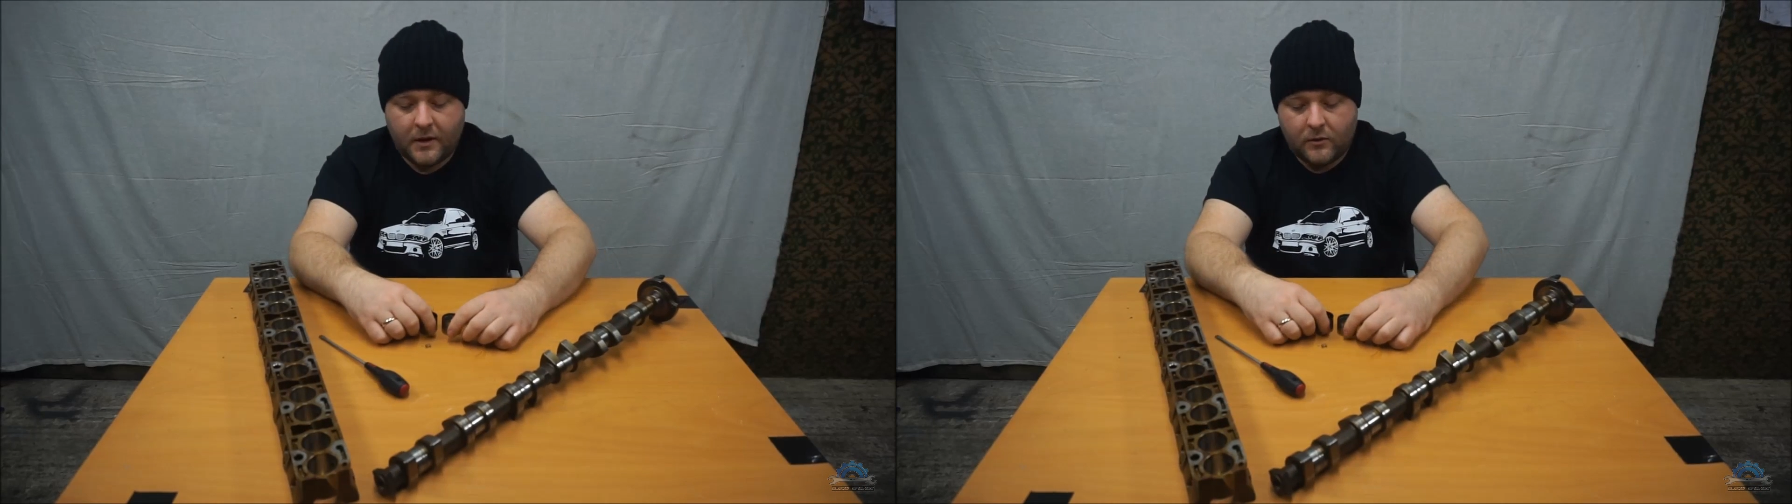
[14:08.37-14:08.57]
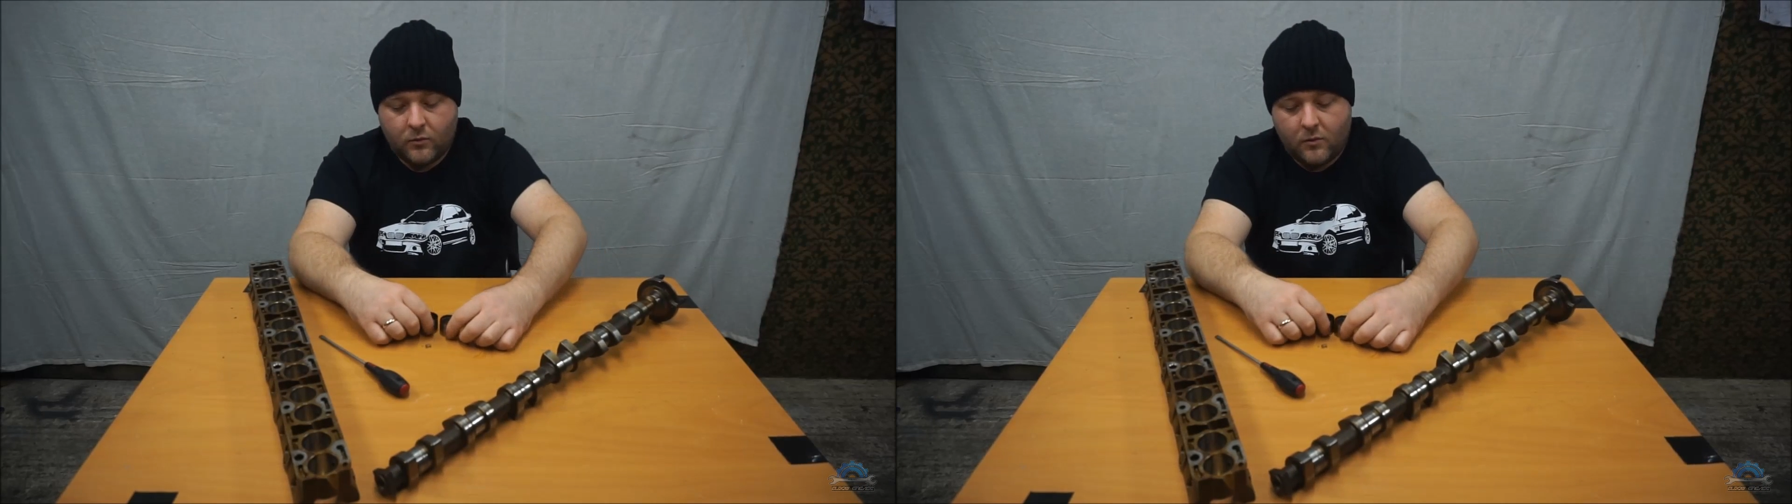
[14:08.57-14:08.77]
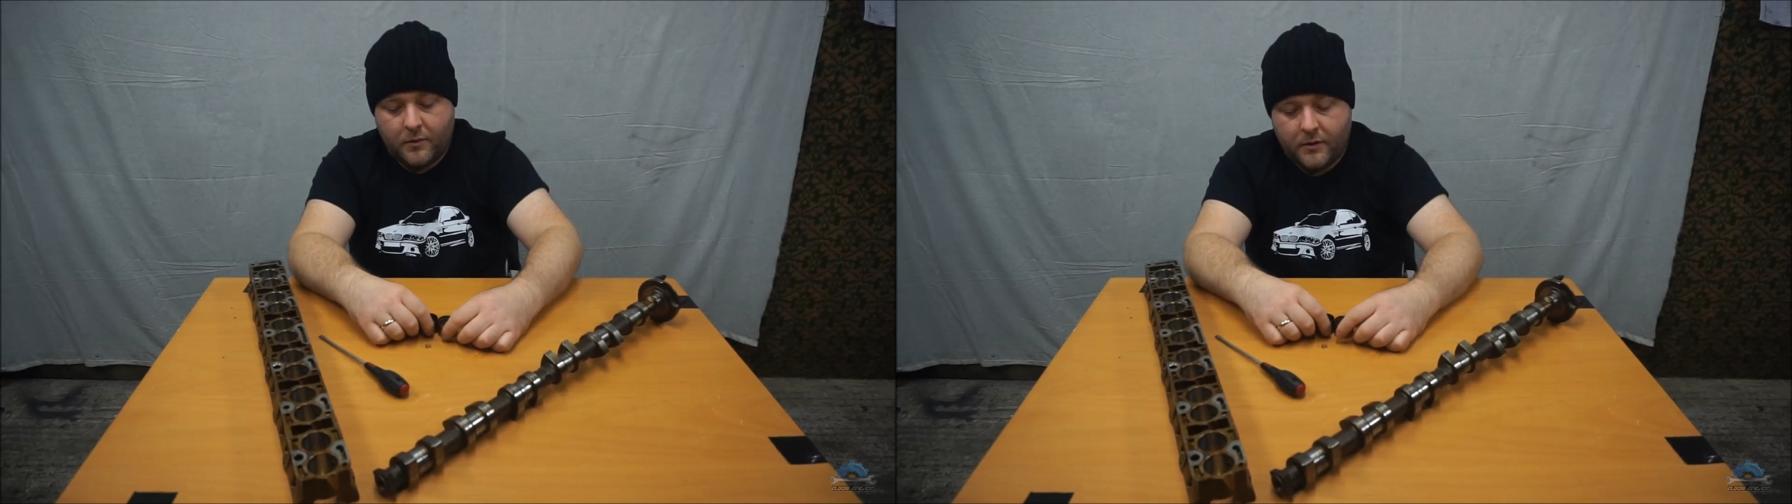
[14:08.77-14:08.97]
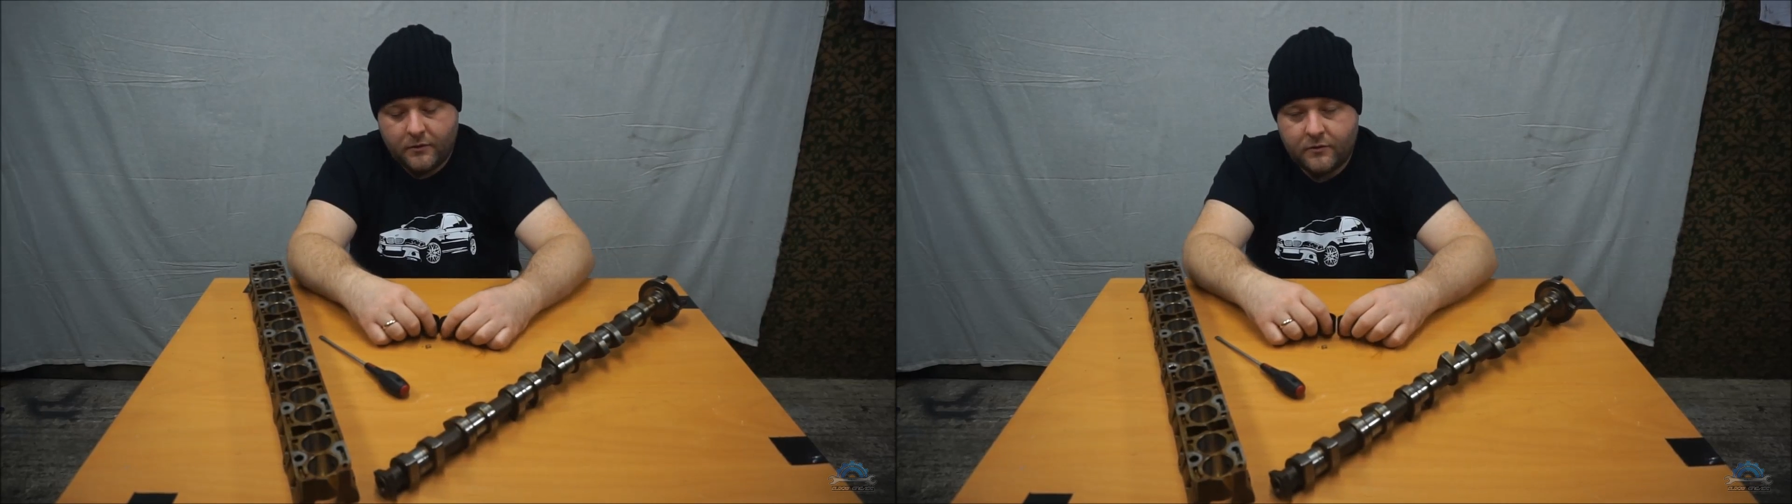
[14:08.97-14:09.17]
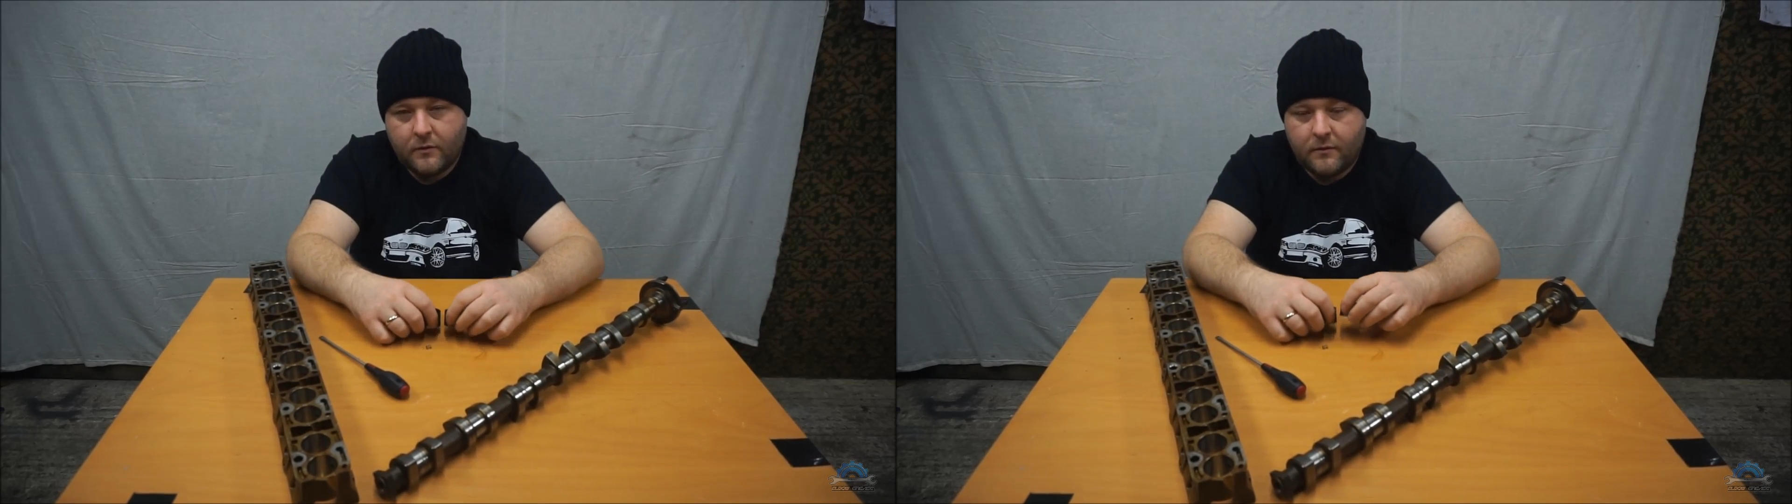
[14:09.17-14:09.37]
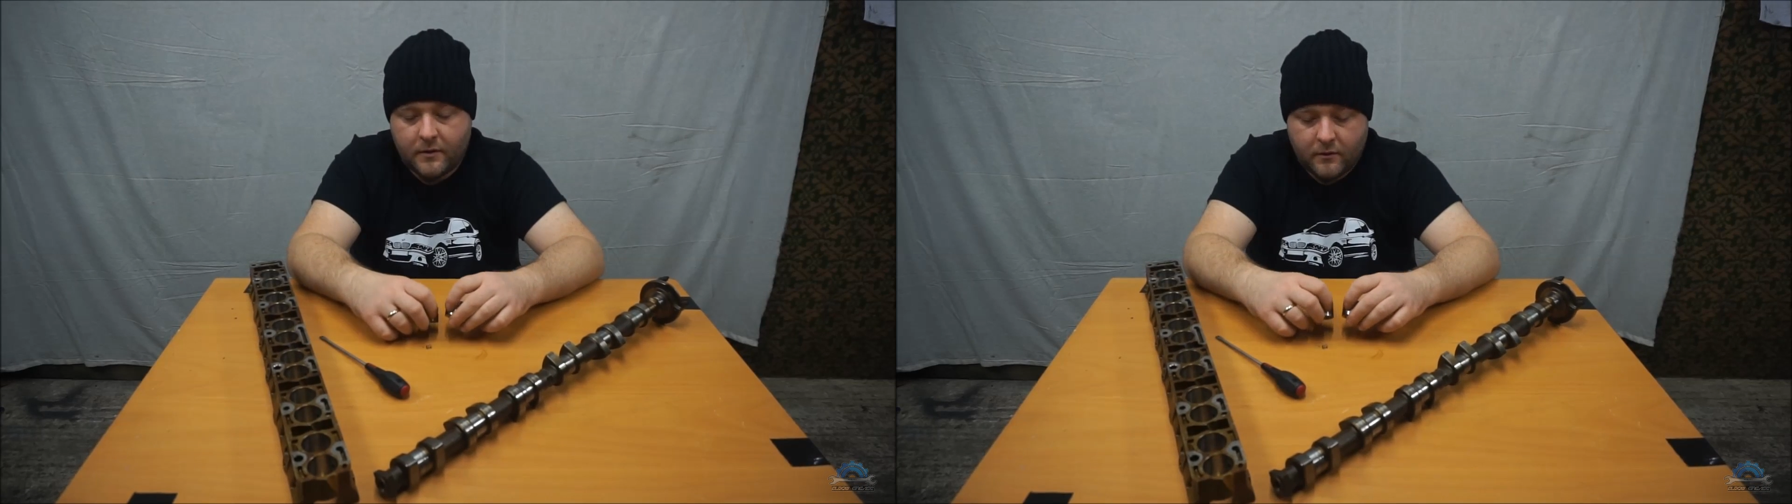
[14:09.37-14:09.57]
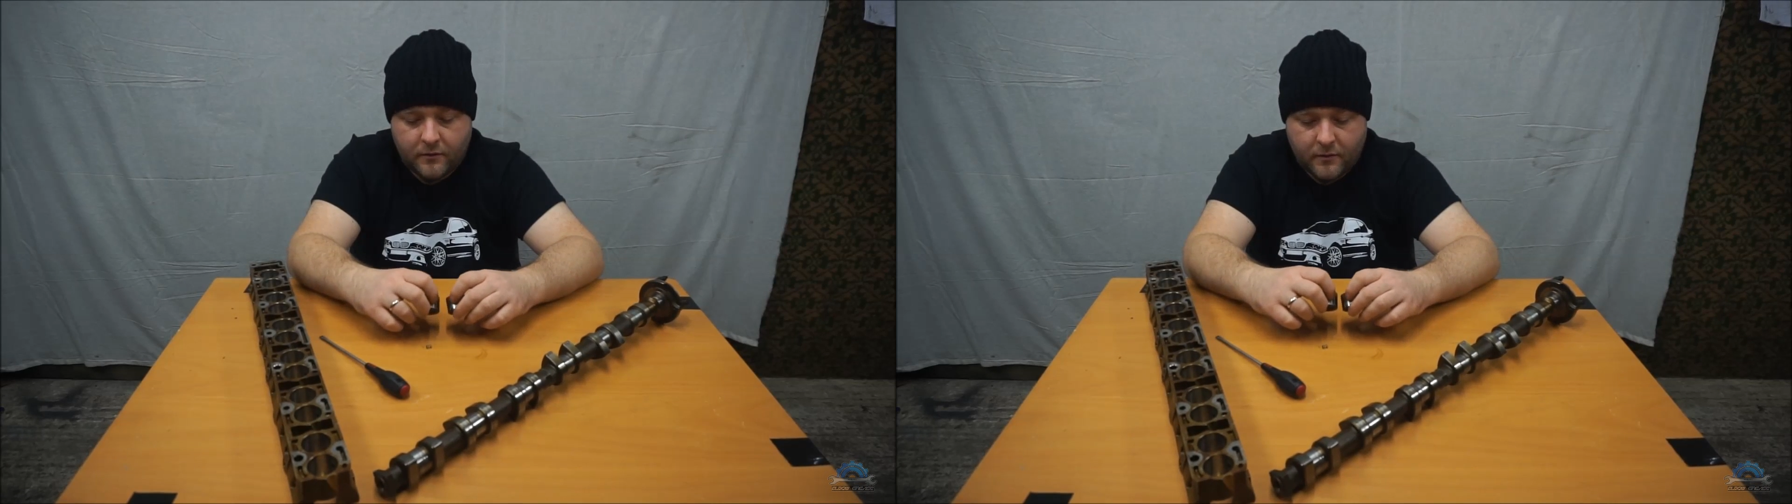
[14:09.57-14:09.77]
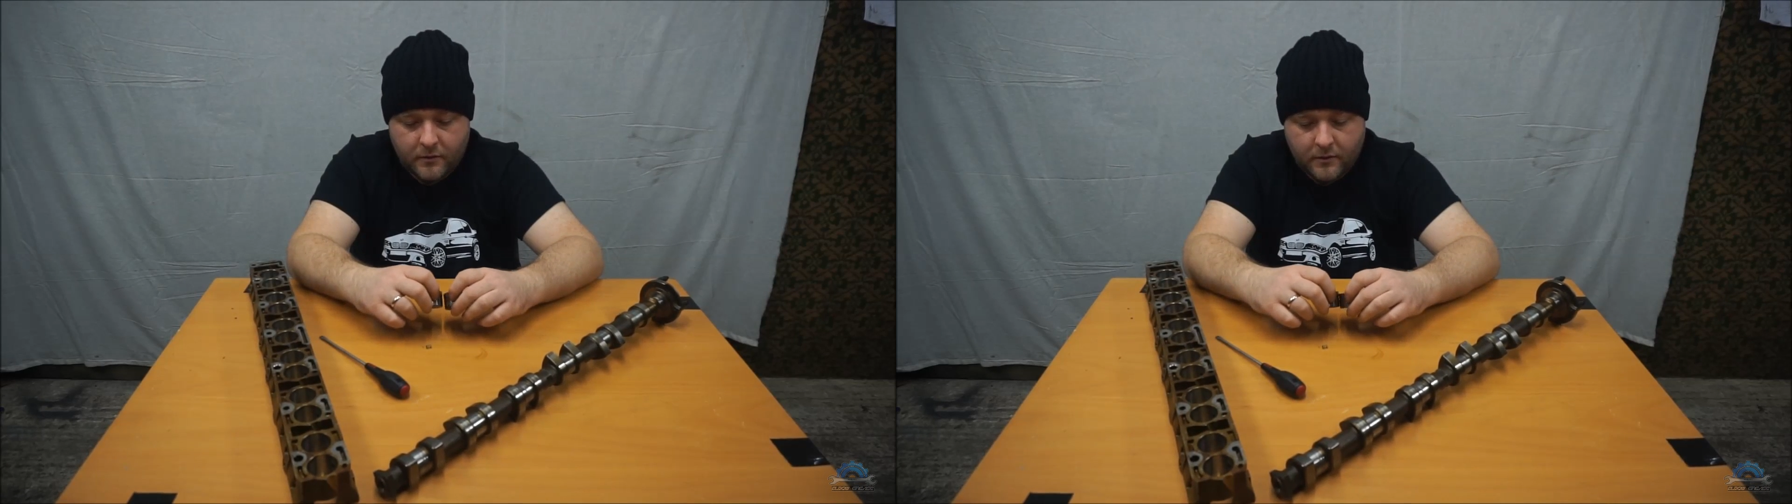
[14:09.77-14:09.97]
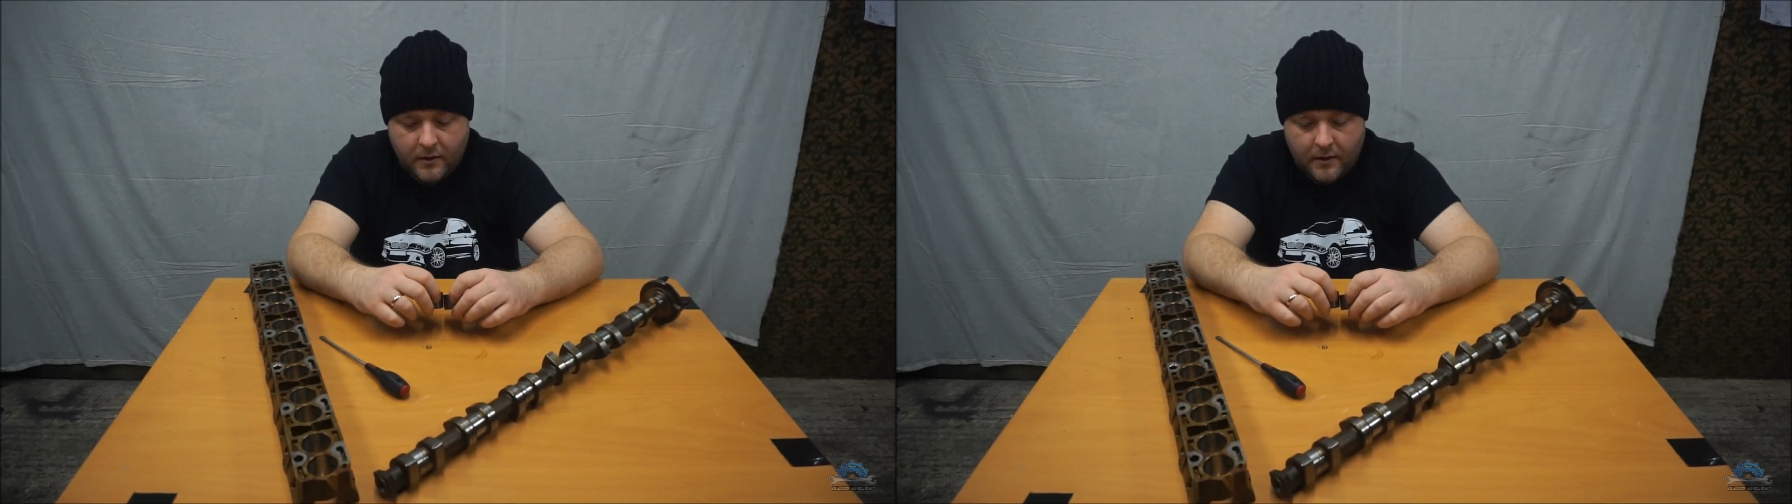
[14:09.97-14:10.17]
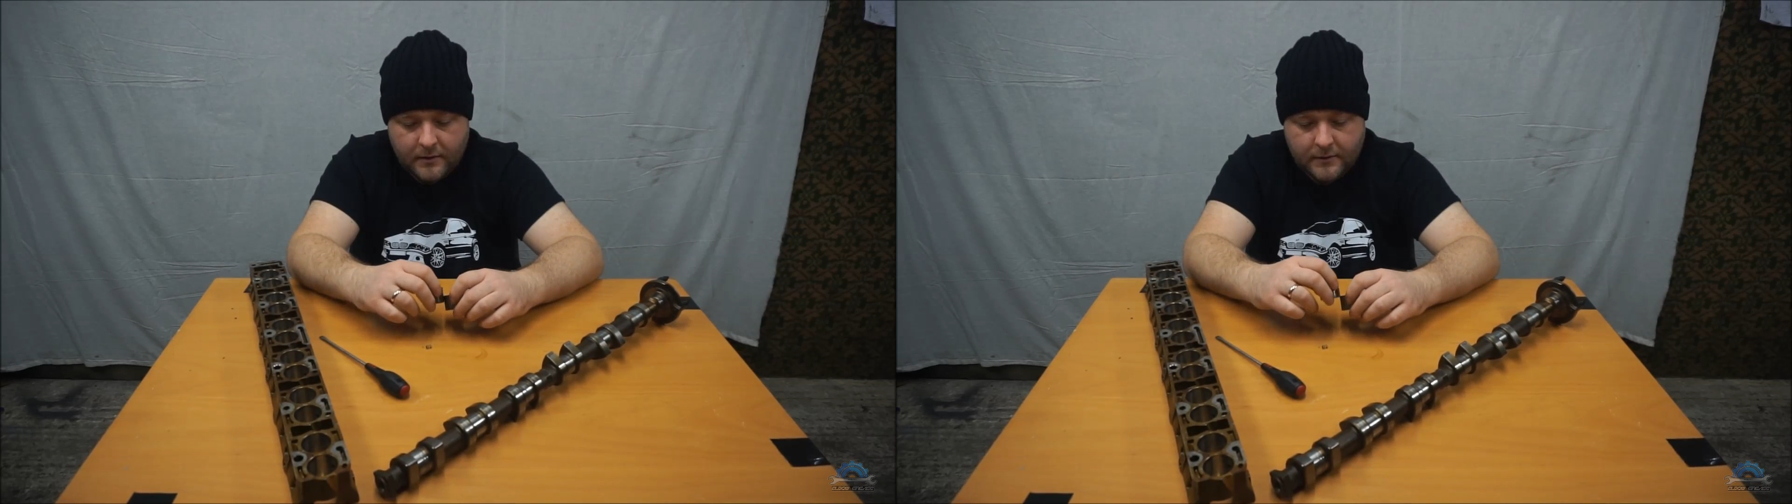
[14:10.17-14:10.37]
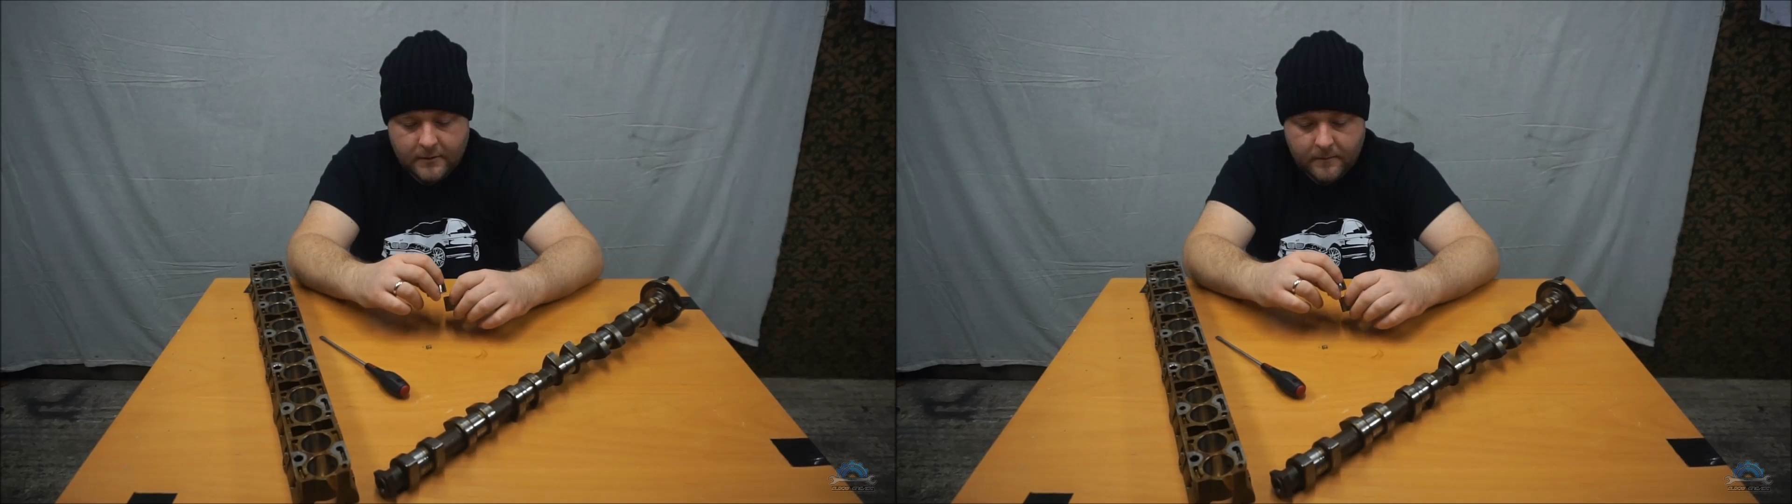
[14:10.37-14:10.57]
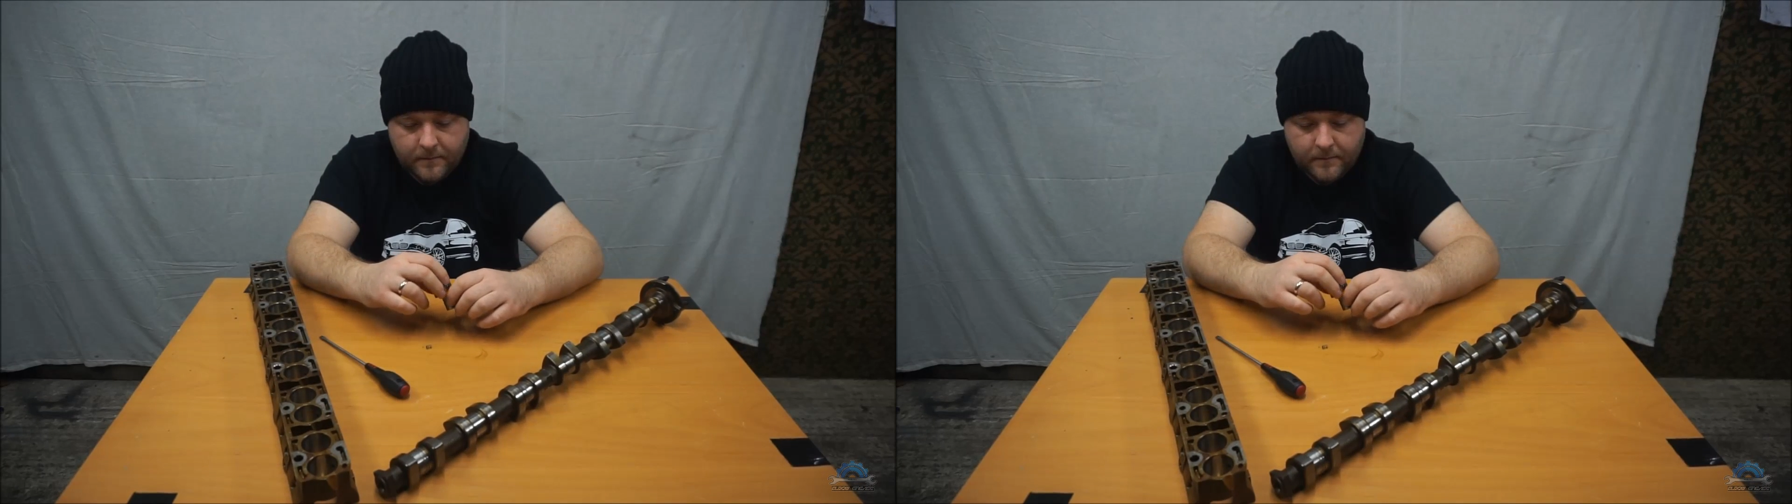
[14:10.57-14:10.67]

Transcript: that will be useful video for you guys.